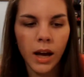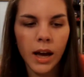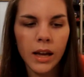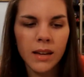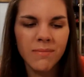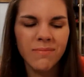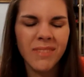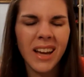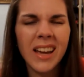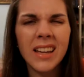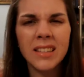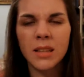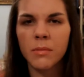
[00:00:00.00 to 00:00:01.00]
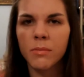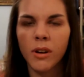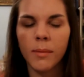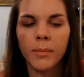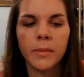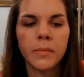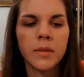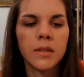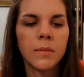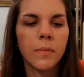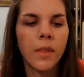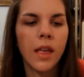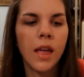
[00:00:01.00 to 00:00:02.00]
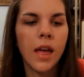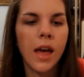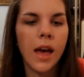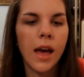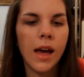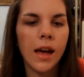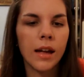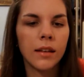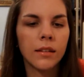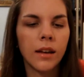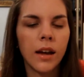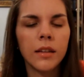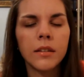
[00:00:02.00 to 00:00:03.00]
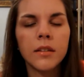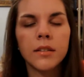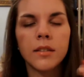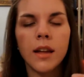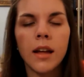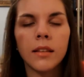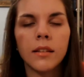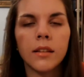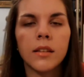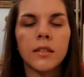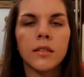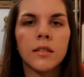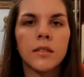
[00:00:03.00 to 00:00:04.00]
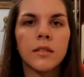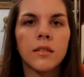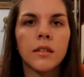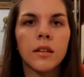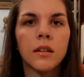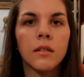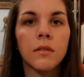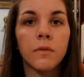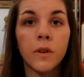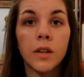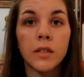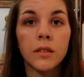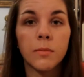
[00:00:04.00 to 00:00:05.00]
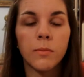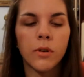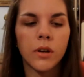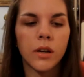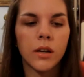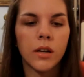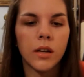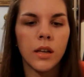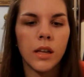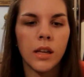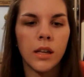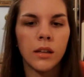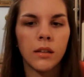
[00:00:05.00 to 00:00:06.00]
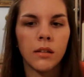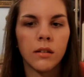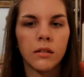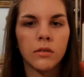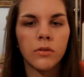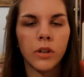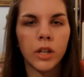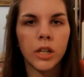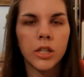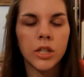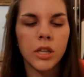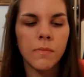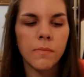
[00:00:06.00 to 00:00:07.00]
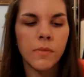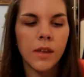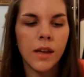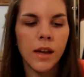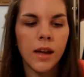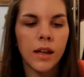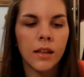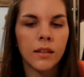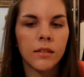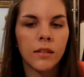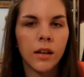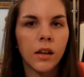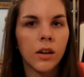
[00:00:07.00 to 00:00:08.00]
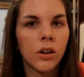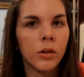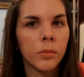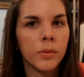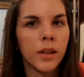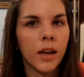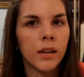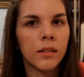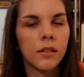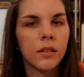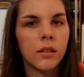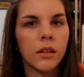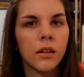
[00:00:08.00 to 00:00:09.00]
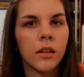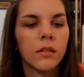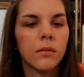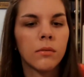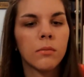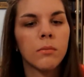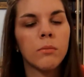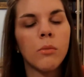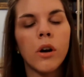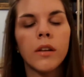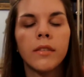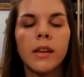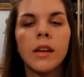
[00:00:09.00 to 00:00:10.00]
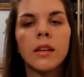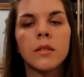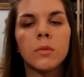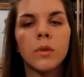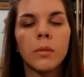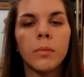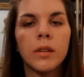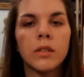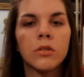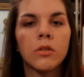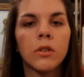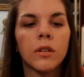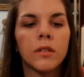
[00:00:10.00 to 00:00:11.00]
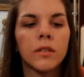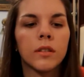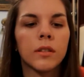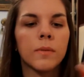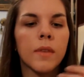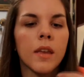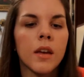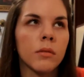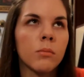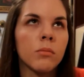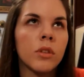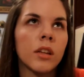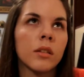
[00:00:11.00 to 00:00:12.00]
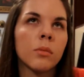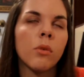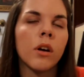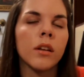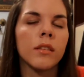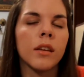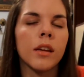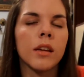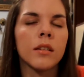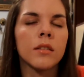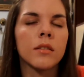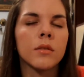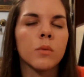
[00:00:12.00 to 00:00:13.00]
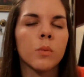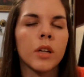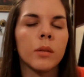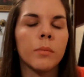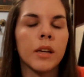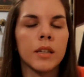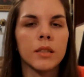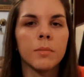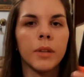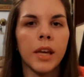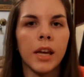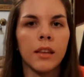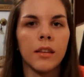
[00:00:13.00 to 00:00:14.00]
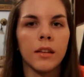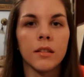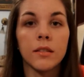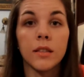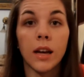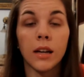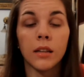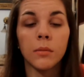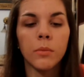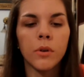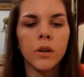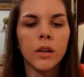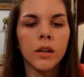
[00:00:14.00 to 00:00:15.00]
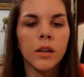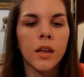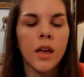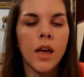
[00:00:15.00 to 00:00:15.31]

I had some problems. And I understand that this is the first book in a trilogy, and I hope that more things will be solved, that more things will be explained in the second book,